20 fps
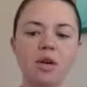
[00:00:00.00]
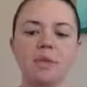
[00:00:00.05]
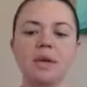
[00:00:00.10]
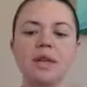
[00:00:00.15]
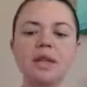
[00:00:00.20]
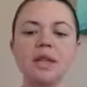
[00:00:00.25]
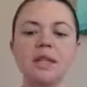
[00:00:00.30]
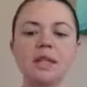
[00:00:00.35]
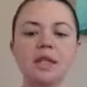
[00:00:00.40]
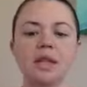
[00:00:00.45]

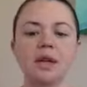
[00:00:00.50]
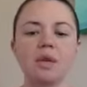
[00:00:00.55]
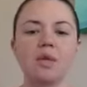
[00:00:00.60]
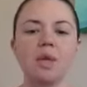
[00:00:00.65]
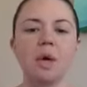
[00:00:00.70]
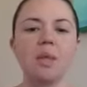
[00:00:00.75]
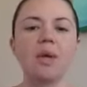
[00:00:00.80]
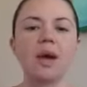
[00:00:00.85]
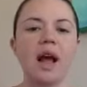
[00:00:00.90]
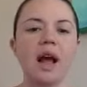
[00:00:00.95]
basically
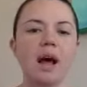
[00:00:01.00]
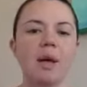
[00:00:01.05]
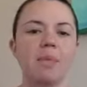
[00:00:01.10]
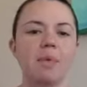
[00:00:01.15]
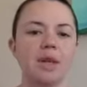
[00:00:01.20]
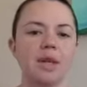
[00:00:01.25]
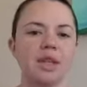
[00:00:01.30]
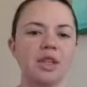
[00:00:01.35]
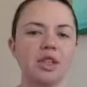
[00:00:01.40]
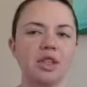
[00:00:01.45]
what would
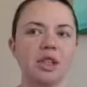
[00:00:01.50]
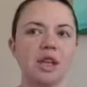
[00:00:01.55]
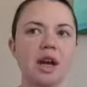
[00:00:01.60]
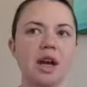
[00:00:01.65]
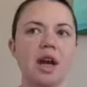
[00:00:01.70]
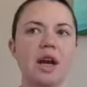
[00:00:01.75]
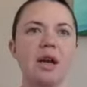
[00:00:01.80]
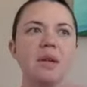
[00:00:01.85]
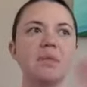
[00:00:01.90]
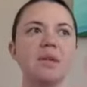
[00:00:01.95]
happen each
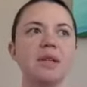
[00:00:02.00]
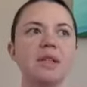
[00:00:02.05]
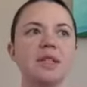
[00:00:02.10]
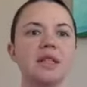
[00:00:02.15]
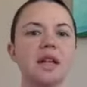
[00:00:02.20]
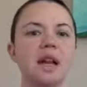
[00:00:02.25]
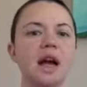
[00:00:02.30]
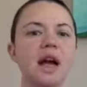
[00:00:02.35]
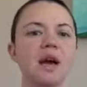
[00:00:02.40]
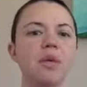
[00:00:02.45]
time is
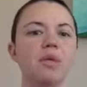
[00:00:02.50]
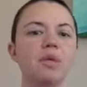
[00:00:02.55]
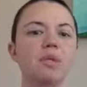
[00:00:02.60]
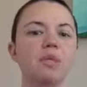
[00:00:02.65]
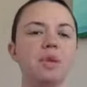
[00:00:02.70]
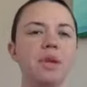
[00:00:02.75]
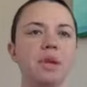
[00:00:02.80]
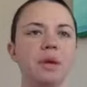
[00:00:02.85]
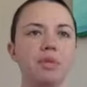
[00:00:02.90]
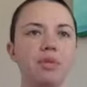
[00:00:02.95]
that I would
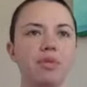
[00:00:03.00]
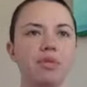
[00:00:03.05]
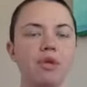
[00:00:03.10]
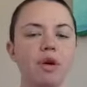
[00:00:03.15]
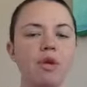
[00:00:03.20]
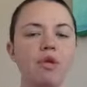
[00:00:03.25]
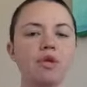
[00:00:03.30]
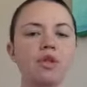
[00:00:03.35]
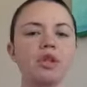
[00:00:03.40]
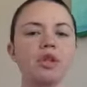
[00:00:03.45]
be
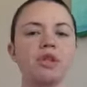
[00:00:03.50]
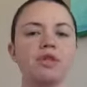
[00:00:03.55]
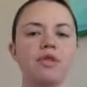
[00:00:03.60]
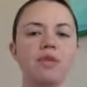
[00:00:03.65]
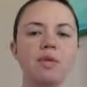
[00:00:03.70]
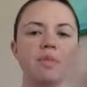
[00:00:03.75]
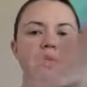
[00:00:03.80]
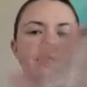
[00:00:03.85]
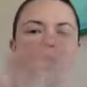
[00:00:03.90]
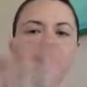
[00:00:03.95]
approached
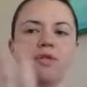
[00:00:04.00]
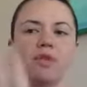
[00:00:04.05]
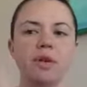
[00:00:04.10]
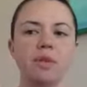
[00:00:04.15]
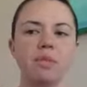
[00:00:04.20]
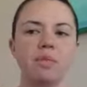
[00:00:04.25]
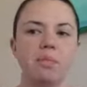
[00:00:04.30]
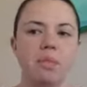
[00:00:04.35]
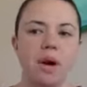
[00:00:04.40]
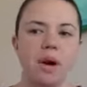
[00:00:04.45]
from different
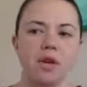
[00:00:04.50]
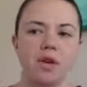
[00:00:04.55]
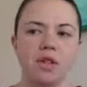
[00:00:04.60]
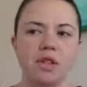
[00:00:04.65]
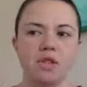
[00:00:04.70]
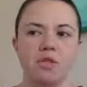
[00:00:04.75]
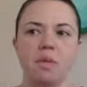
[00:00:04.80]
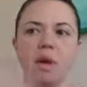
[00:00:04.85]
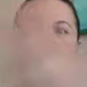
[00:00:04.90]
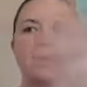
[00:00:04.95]
parts
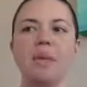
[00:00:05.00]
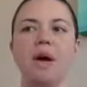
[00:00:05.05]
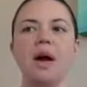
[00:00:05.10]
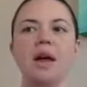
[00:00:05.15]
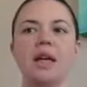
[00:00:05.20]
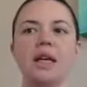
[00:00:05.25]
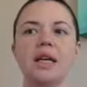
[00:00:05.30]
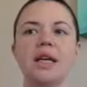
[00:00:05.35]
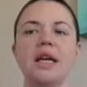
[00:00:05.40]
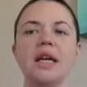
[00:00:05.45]
of my
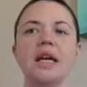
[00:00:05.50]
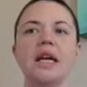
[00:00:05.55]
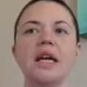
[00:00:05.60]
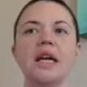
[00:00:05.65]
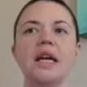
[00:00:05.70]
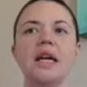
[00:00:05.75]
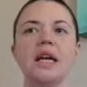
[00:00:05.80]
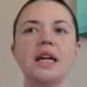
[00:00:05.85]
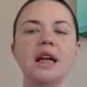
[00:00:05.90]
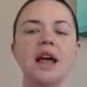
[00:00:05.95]
body
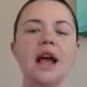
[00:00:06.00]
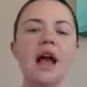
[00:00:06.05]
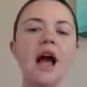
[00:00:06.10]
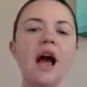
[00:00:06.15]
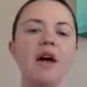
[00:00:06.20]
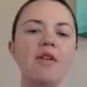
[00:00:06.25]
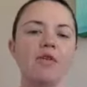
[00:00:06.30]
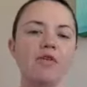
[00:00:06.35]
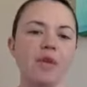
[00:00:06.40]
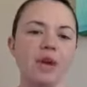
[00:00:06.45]
in a
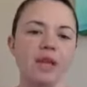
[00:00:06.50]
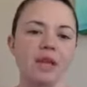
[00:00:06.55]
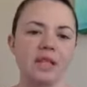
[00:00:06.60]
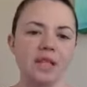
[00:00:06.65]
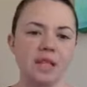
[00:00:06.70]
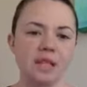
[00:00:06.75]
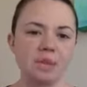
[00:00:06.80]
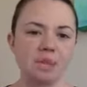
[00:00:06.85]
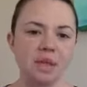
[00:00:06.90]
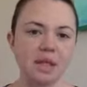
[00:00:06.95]
halfway
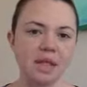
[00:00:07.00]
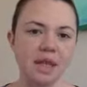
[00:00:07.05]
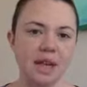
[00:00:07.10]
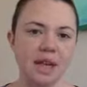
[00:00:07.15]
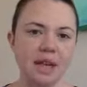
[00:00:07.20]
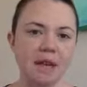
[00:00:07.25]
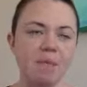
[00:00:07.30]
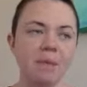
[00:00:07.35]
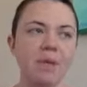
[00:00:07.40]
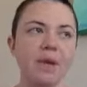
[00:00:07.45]
sleep
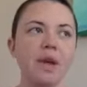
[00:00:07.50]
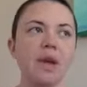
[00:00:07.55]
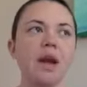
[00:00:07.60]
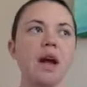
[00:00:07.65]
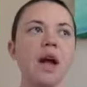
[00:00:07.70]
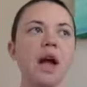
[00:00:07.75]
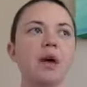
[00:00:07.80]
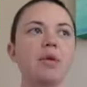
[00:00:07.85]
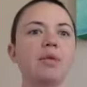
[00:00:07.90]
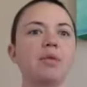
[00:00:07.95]
state.
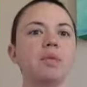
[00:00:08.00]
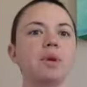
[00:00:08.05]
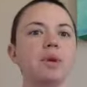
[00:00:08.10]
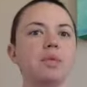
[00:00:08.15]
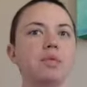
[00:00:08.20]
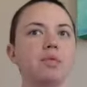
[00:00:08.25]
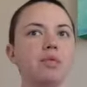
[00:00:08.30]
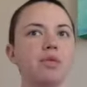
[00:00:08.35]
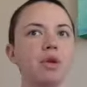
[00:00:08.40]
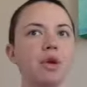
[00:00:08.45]
I would be
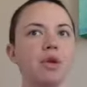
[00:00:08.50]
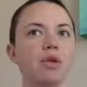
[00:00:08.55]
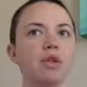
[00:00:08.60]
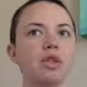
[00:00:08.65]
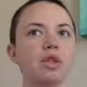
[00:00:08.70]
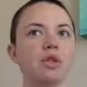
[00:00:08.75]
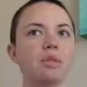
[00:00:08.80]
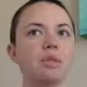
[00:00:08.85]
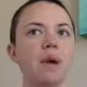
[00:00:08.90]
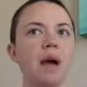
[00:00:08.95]

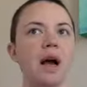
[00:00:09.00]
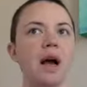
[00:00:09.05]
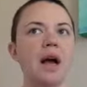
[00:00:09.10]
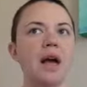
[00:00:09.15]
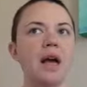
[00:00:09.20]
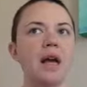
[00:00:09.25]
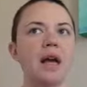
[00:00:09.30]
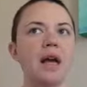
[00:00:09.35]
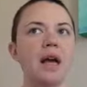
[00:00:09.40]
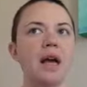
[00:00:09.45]
approached
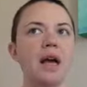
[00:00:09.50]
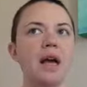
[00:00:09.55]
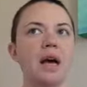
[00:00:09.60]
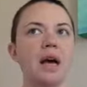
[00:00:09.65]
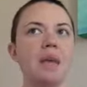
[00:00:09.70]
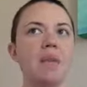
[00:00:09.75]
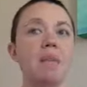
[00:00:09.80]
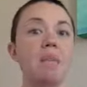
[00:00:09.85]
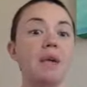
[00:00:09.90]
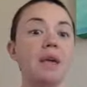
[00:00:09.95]
by
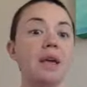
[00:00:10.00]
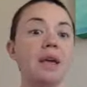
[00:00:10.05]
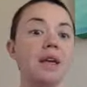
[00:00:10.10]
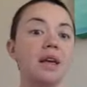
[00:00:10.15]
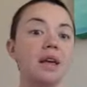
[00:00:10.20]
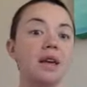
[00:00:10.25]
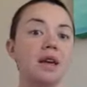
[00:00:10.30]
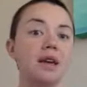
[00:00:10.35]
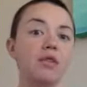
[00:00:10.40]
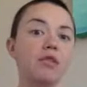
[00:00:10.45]
a
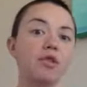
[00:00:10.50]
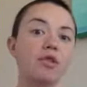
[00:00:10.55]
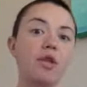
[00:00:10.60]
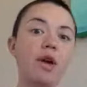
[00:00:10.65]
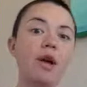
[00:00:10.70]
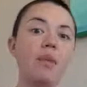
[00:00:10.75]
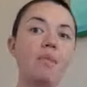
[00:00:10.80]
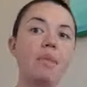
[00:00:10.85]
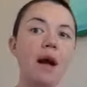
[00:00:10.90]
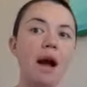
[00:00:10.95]
being of
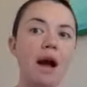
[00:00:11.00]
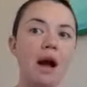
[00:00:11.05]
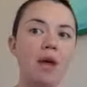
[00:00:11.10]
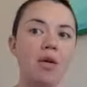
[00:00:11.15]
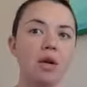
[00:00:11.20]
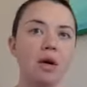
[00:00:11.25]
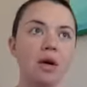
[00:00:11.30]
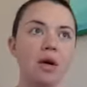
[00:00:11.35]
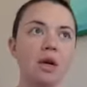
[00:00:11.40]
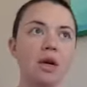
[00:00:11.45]
great
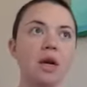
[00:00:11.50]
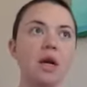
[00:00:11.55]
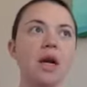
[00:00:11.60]
power,